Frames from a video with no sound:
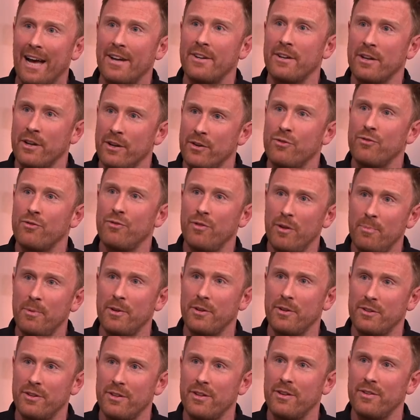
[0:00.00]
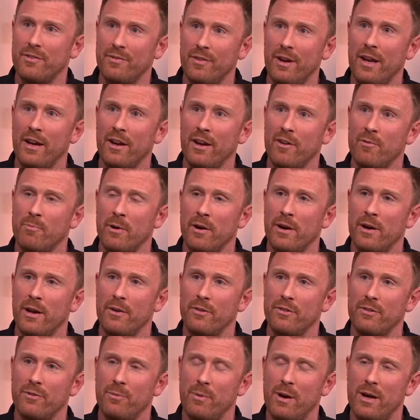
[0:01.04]
contribute to this feeling of burnout
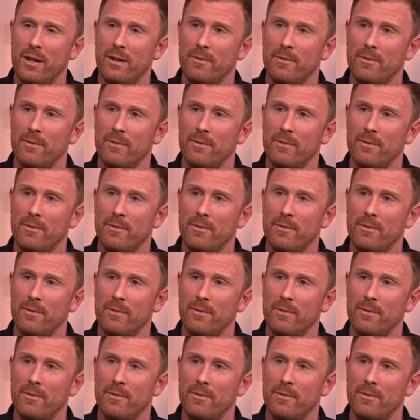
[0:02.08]
as well.